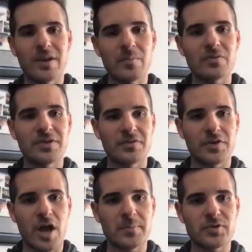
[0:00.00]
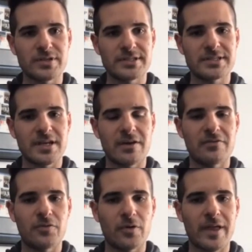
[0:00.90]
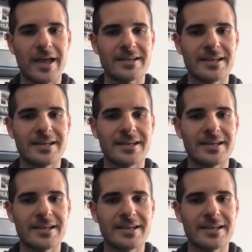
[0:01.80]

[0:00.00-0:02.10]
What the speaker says: of different options for that.